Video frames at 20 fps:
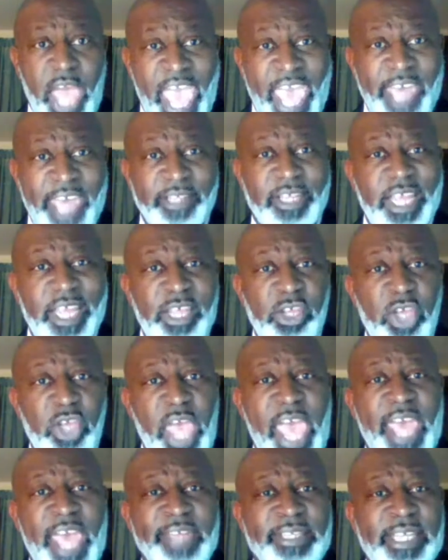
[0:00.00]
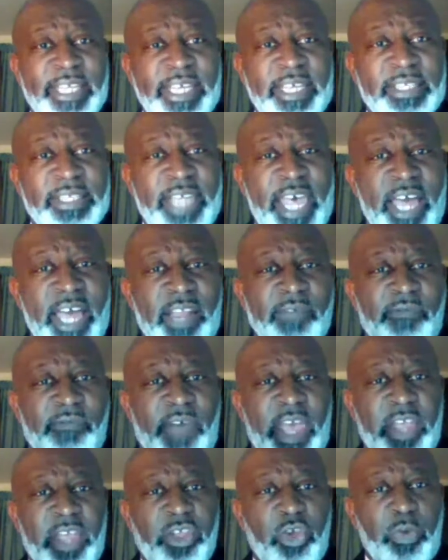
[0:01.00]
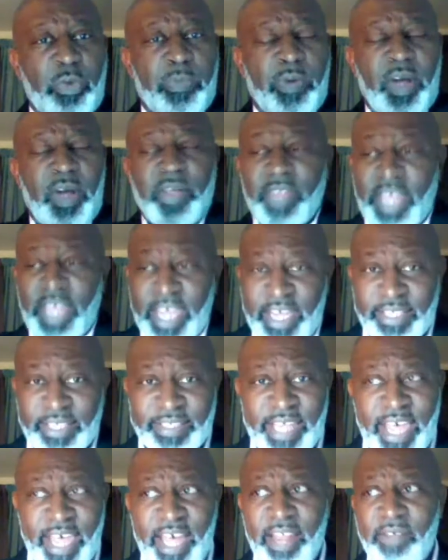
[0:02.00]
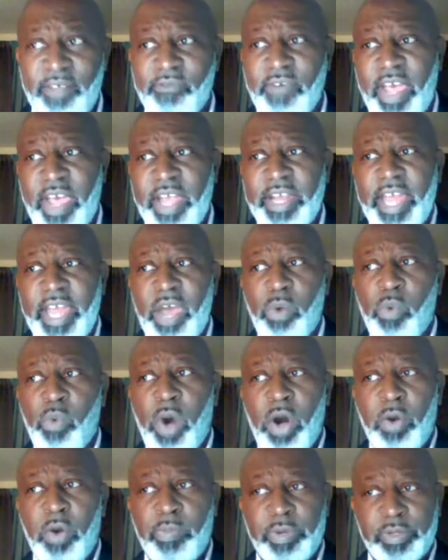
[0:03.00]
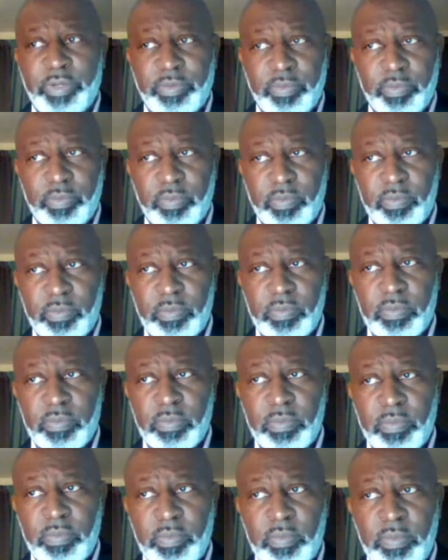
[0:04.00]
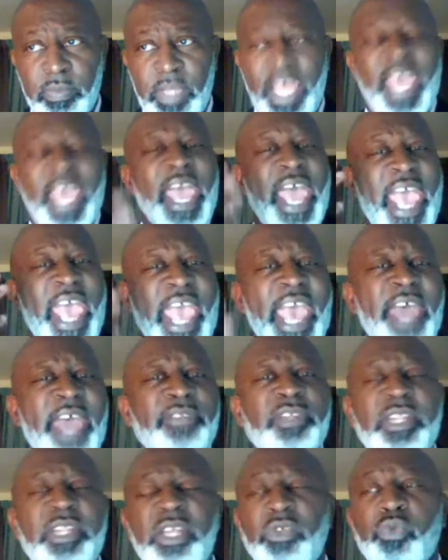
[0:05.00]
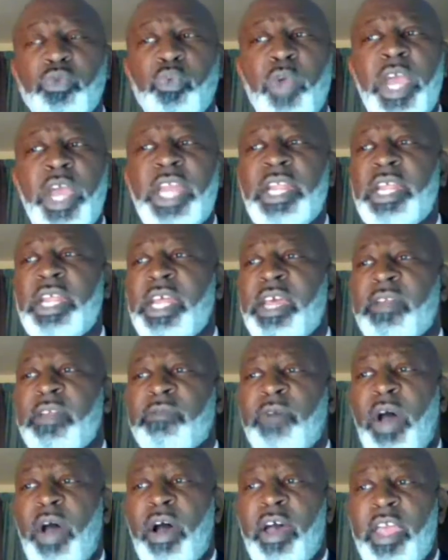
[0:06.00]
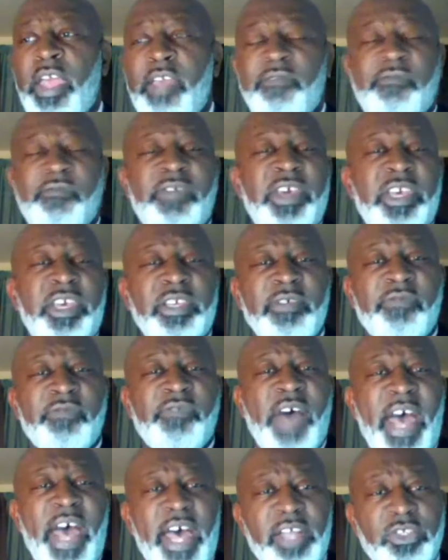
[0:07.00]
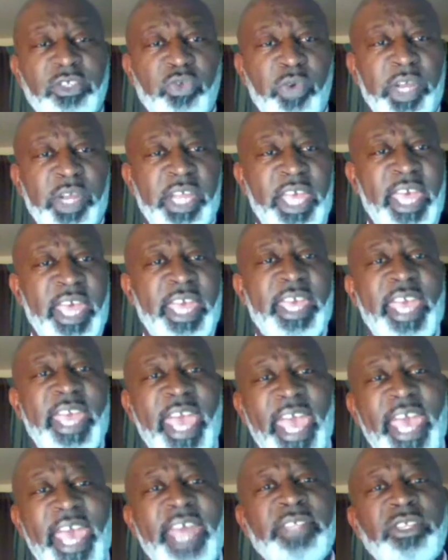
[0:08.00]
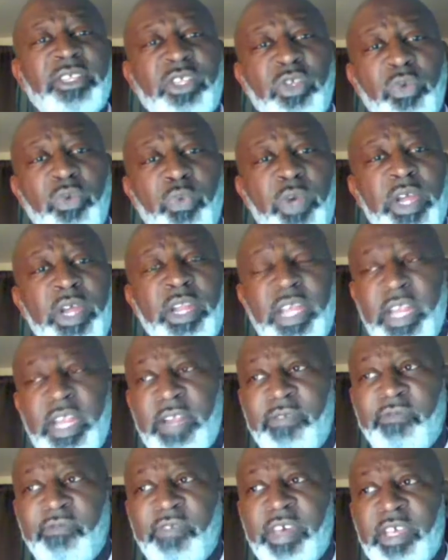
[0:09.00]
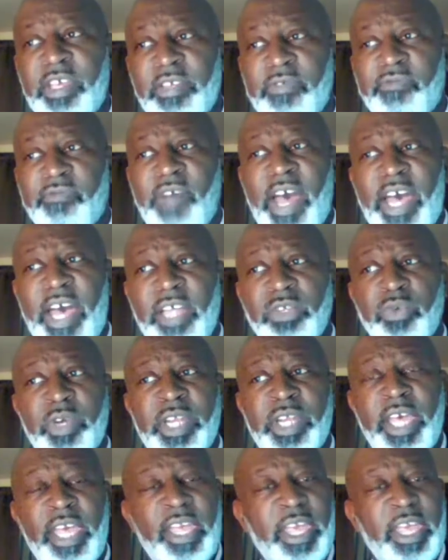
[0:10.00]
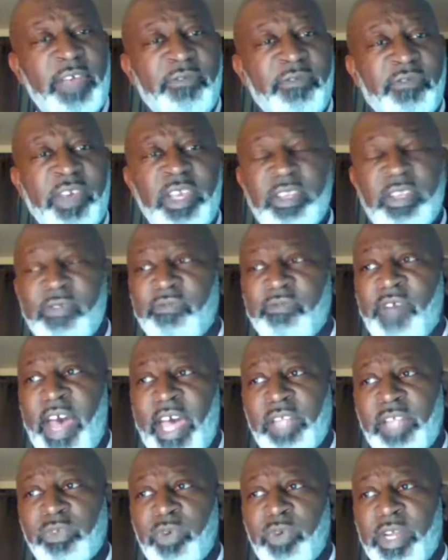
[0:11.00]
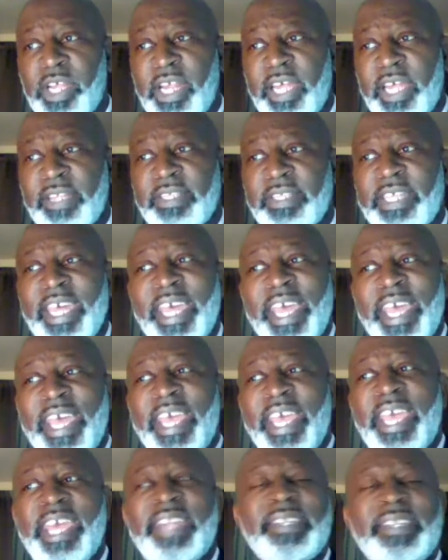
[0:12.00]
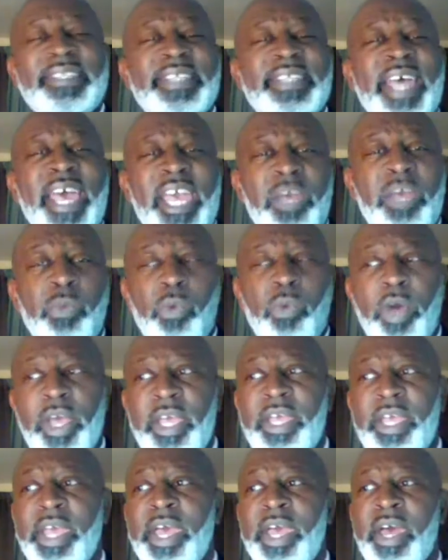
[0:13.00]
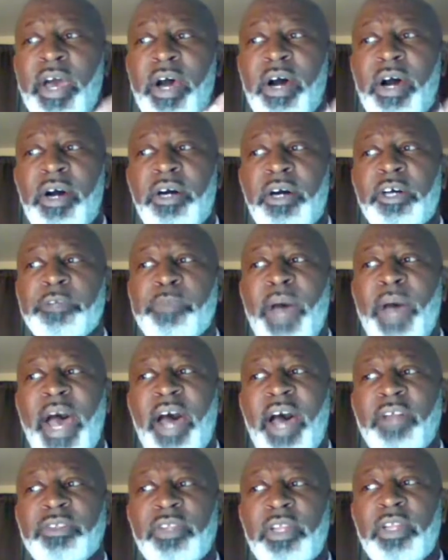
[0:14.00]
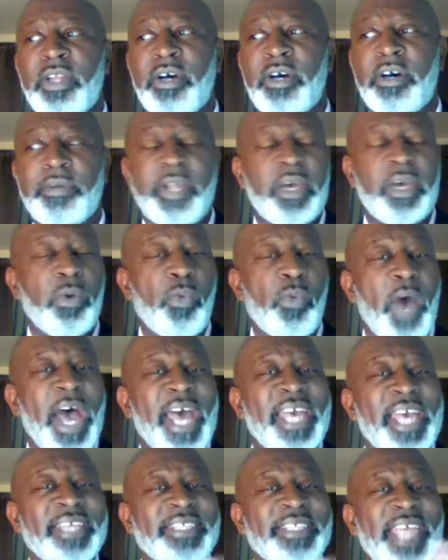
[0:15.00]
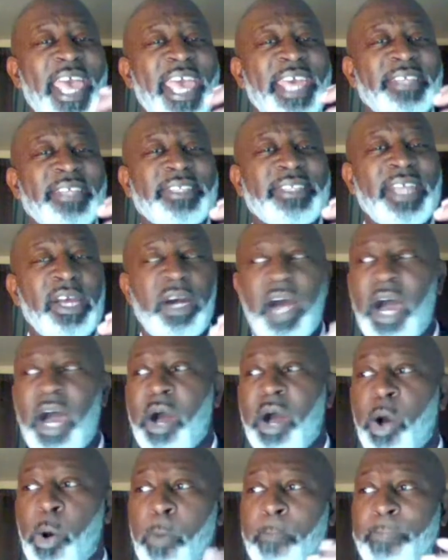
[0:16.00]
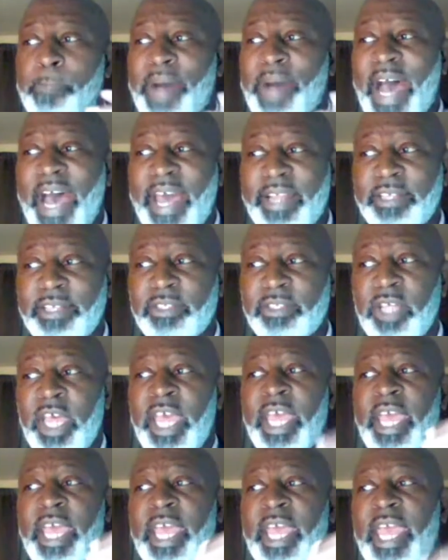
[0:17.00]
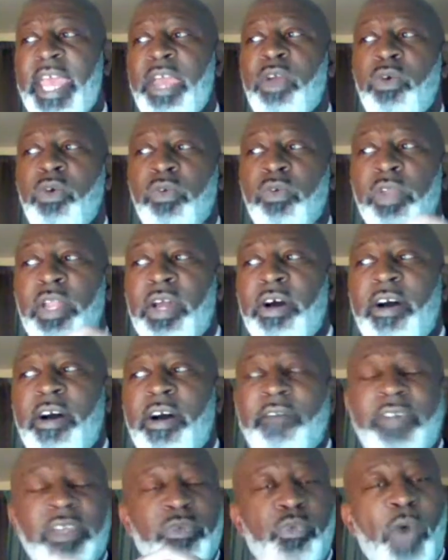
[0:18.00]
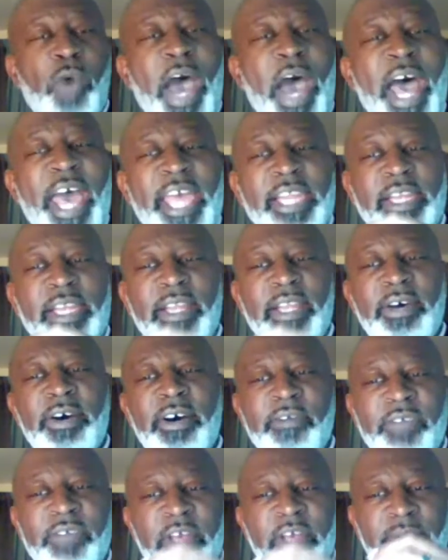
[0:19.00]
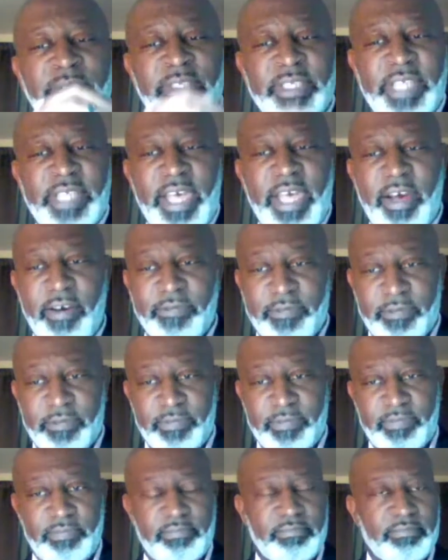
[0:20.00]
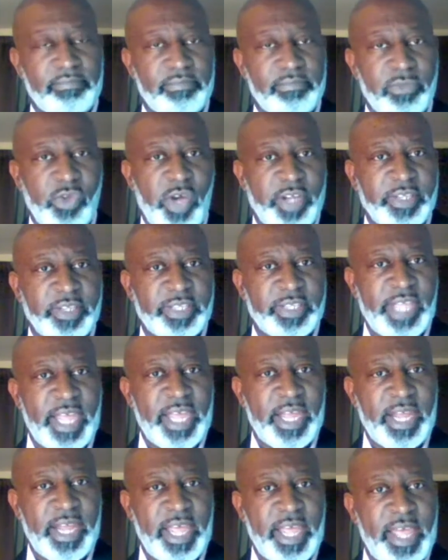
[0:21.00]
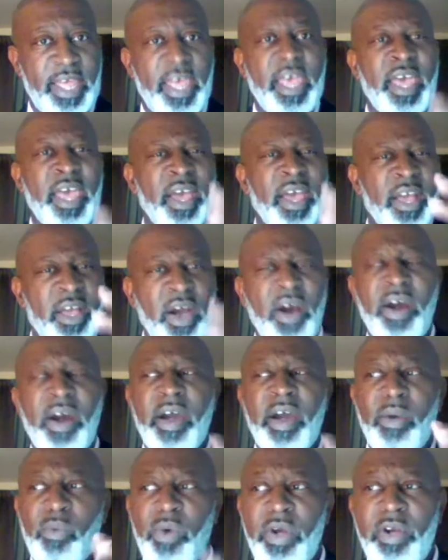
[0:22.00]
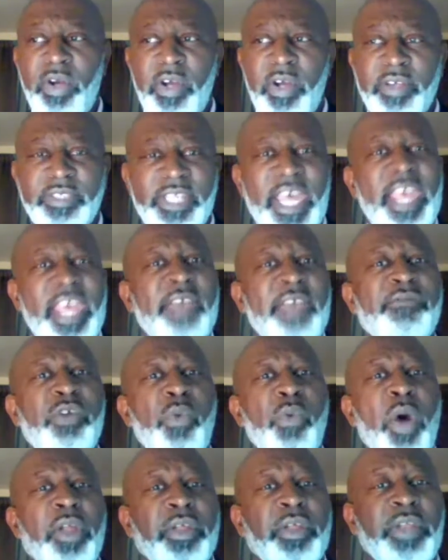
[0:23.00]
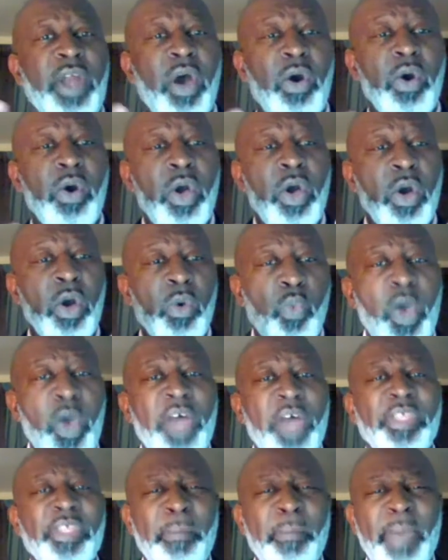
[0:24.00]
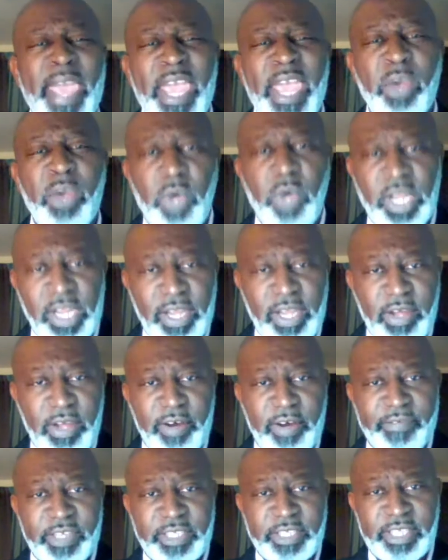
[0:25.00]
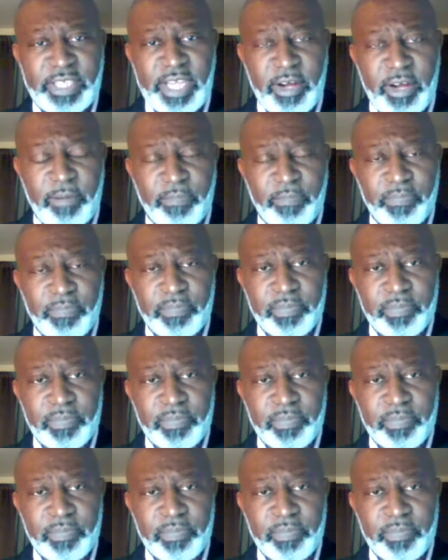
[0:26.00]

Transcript: as he, as he's elevating you, brother, he's elevating that woman. As it is written in uh, Ephesians 5.28, as it is written in Ephesians 5.28, Ephesians 5.28 said, in the same way, husbands ought to love their wives as their own bodies. He who love his wife love himself. You understand that? God word say if you want to know whether man really love himself